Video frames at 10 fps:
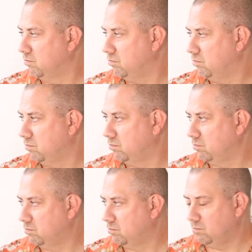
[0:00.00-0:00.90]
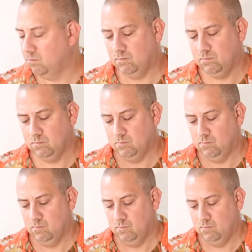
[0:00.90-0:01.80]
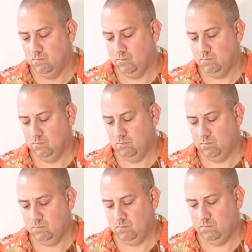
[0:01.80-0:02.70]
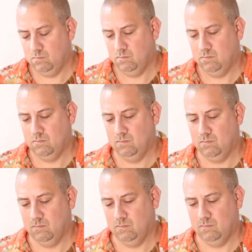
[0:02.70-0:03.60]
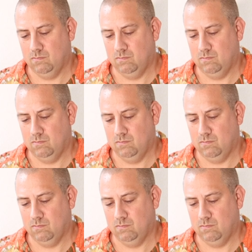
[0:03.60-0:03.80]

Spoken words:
(silent)